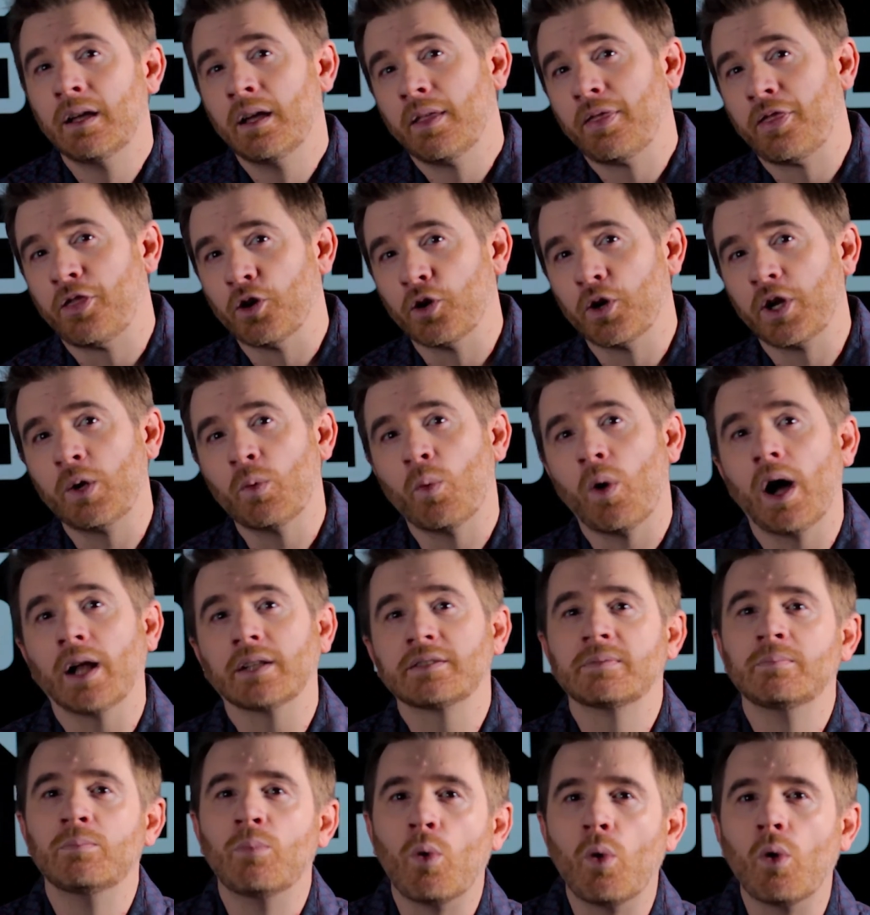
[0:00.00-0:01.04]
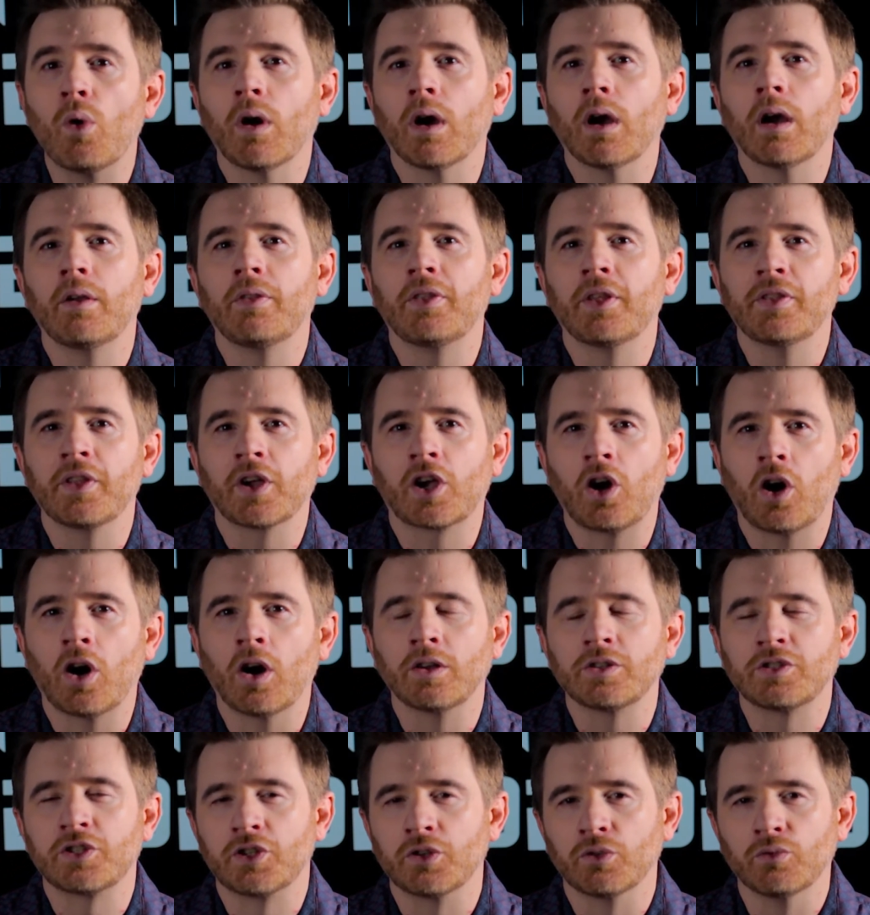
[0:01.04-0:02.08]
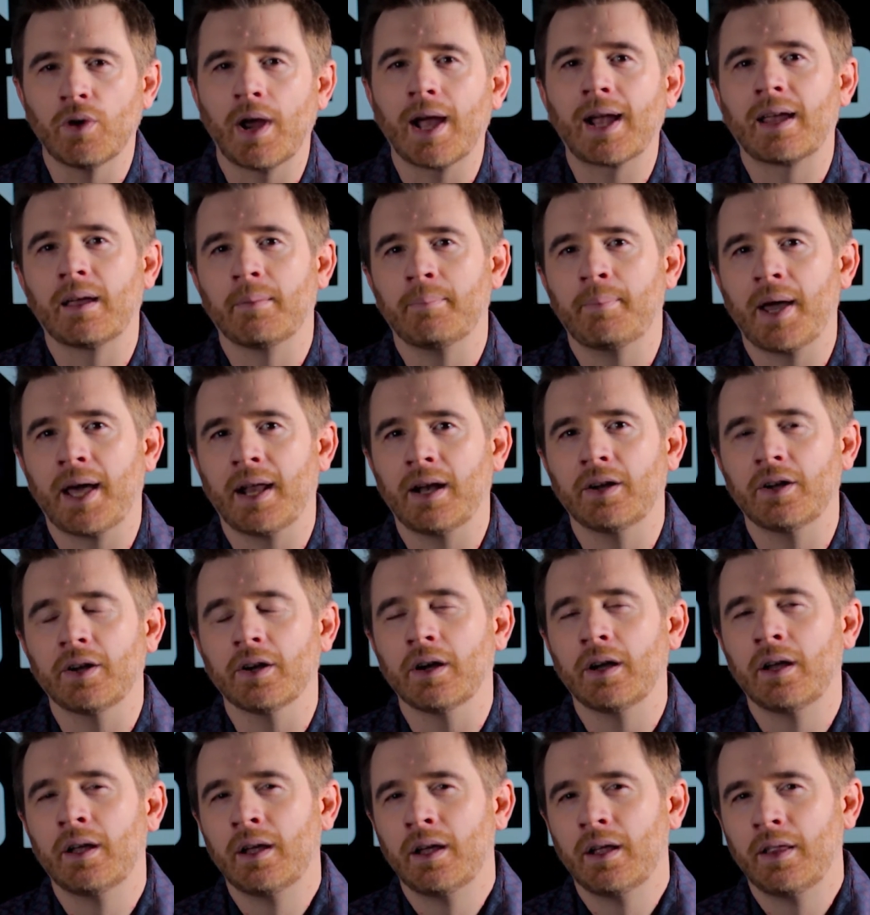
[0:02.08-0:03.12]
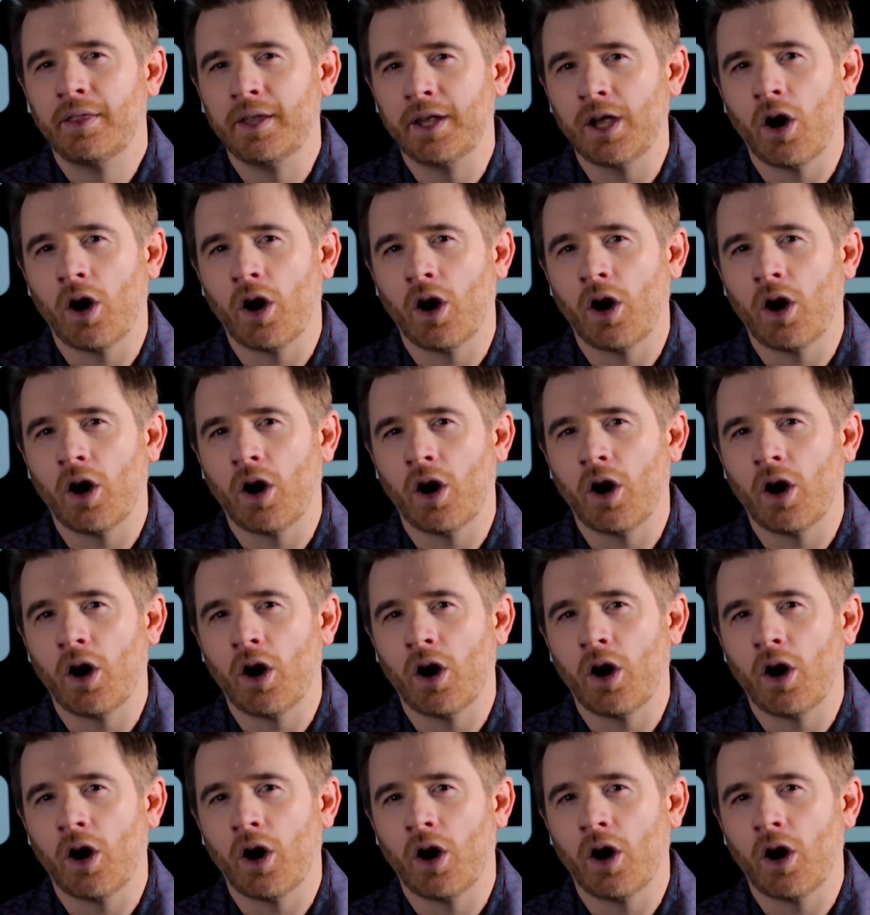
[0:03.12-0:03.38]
30 watts more than the card's direct competitor, the